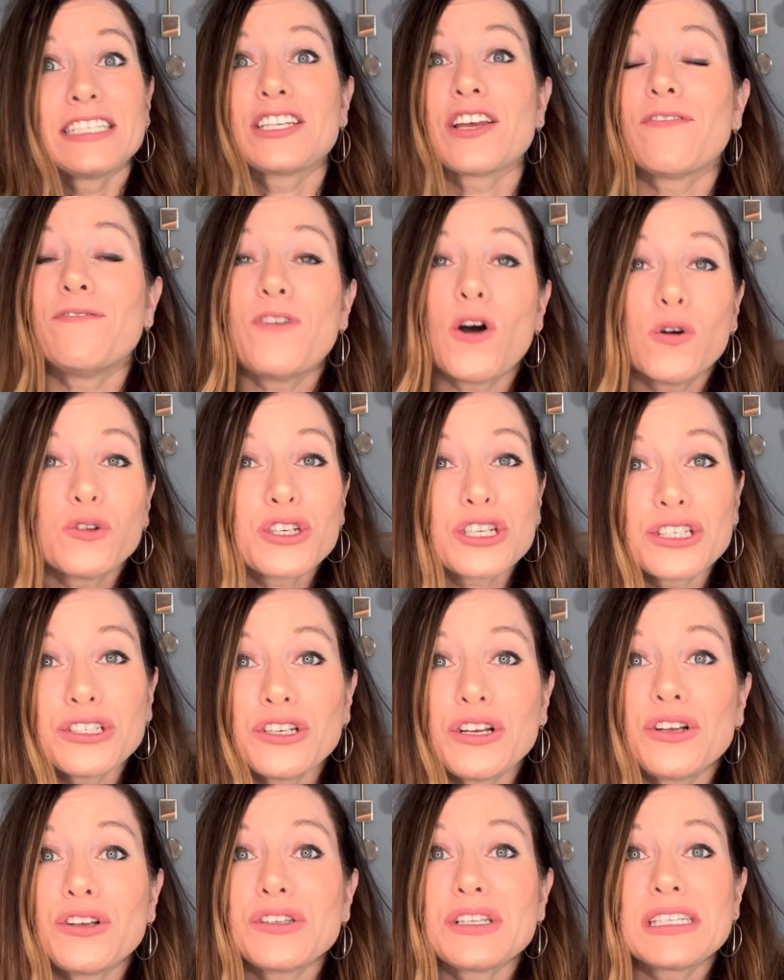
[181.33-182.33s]

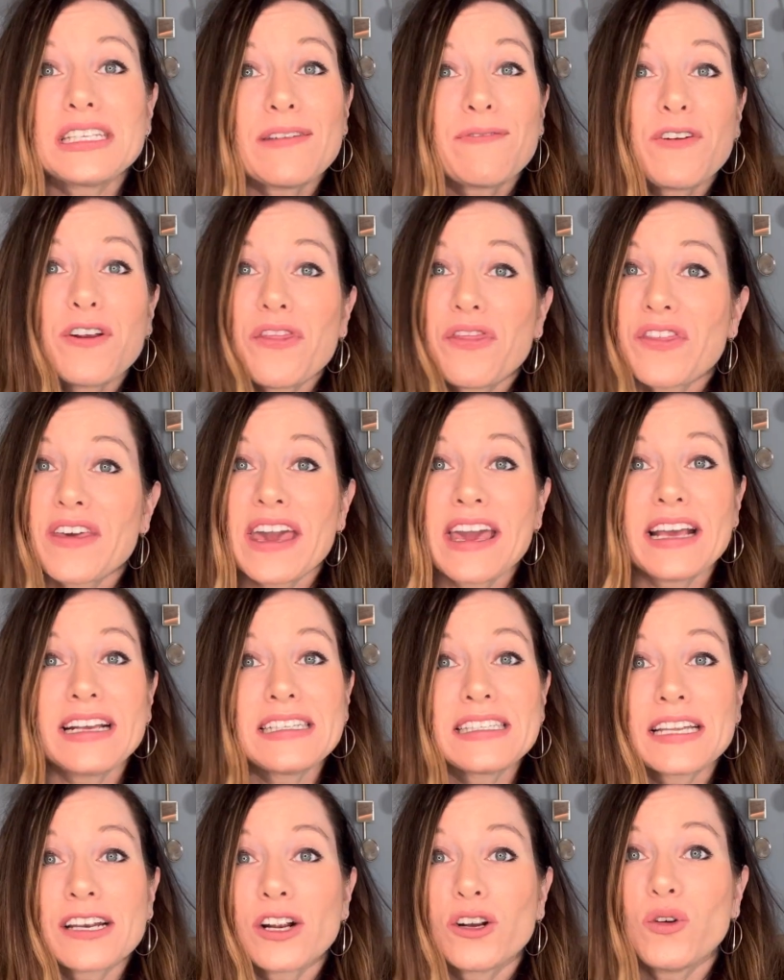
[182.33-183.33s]
devotionals, different
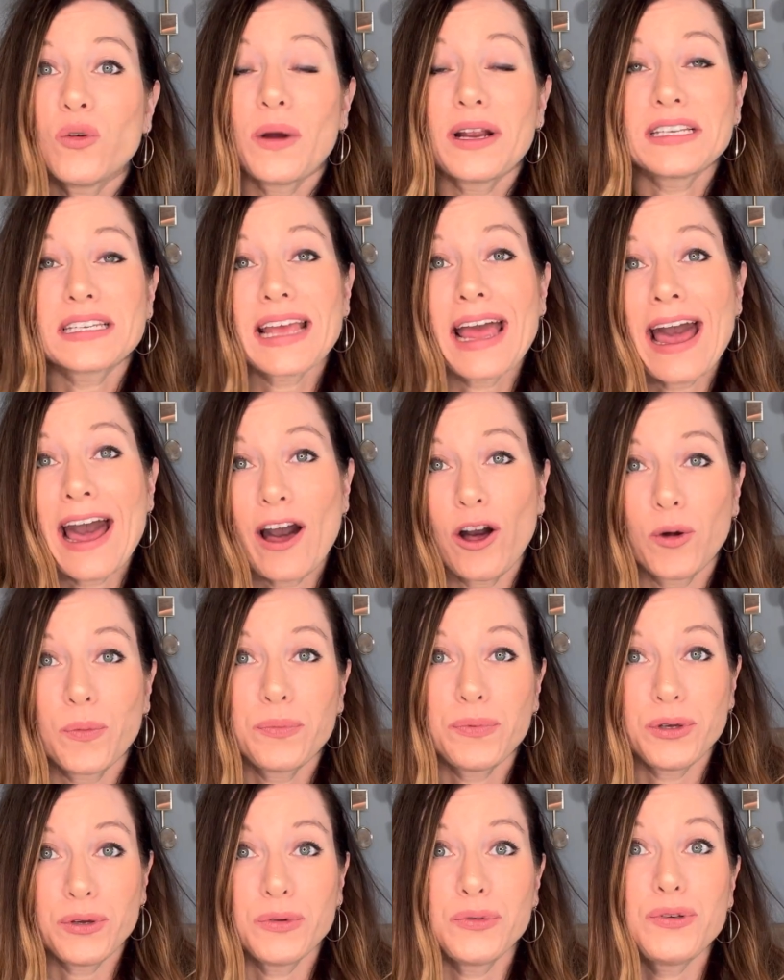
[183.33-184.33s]
things that are going to
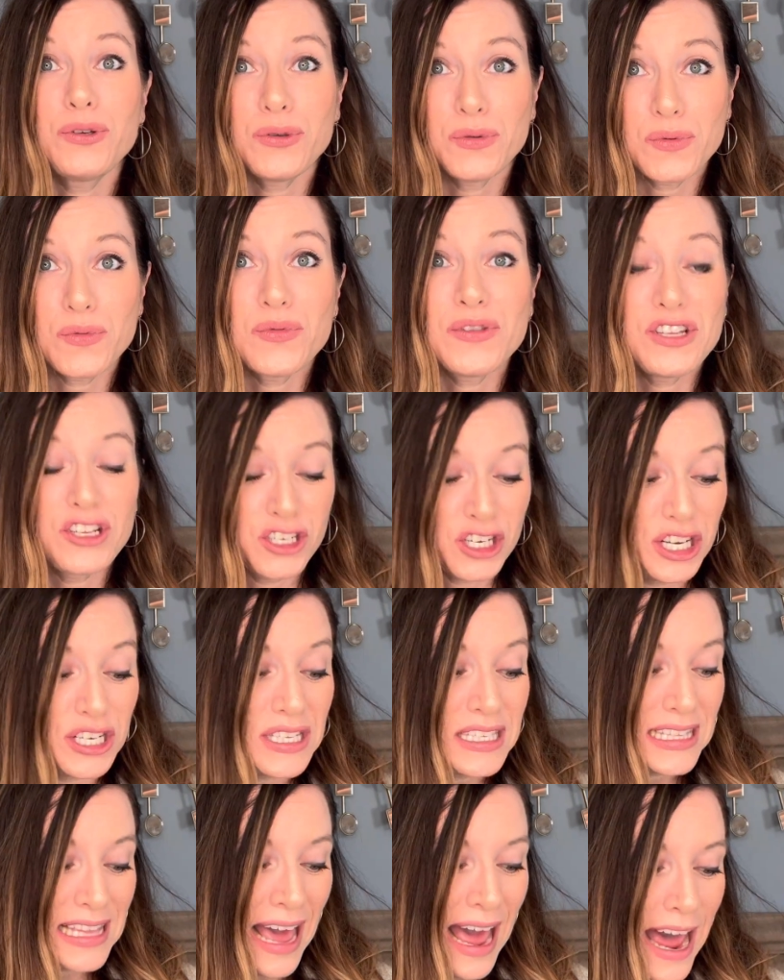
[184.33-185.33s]
help you do
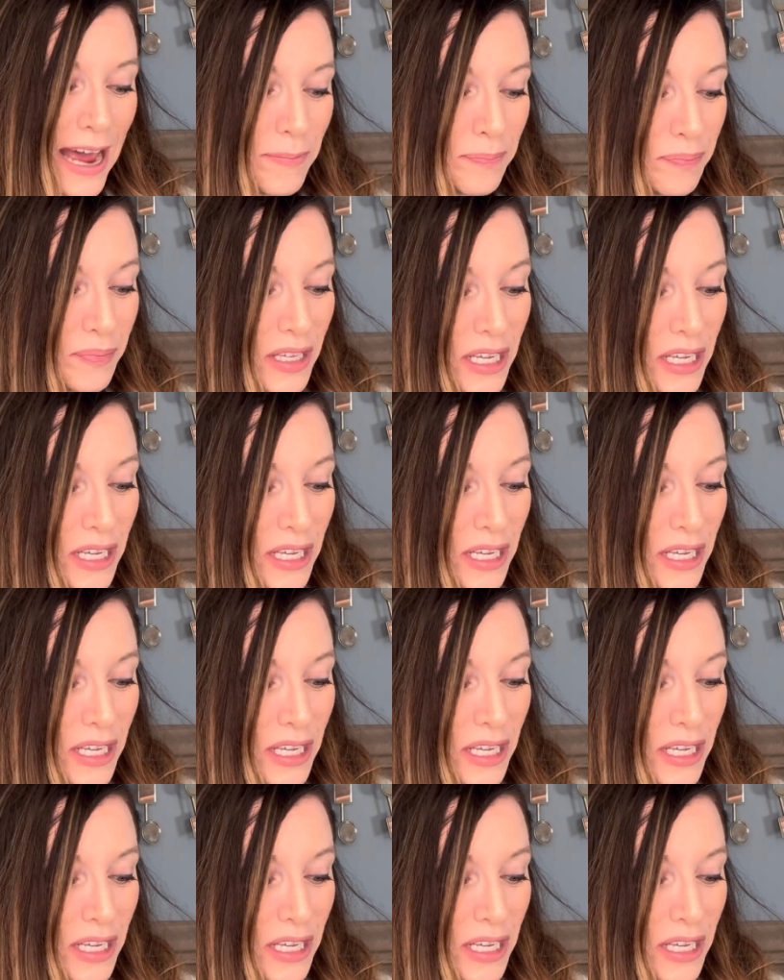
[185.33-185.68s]
just that.